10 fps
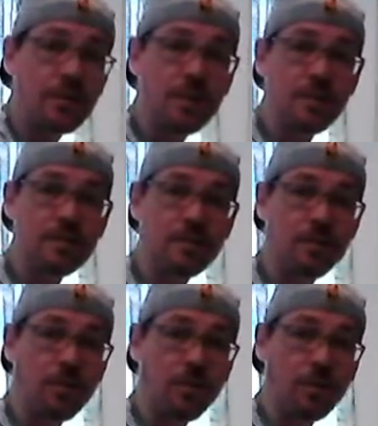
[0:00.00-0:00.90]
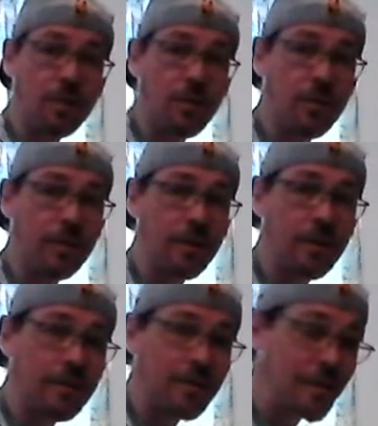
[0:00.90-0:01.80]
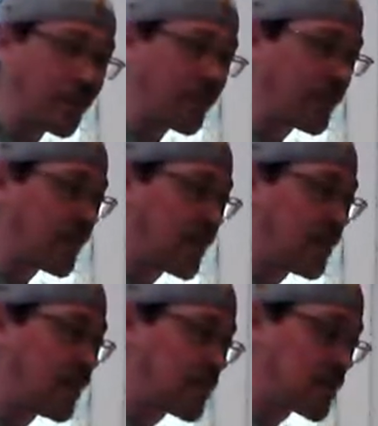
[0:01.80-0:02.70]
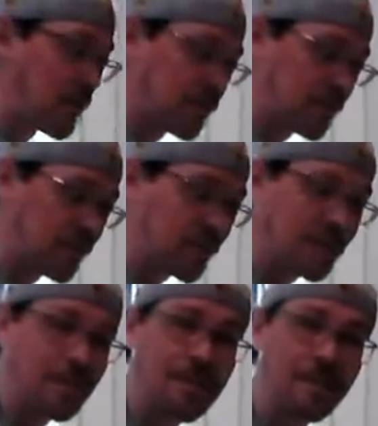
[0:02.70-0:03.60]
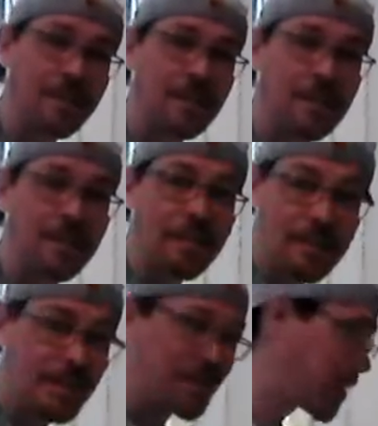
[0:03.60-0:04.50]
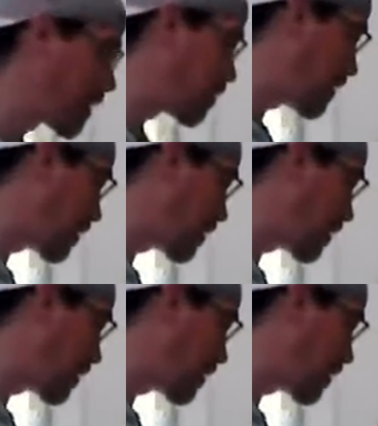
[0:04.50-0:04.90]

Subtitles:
cheese that's going to go in there. So, it's going to be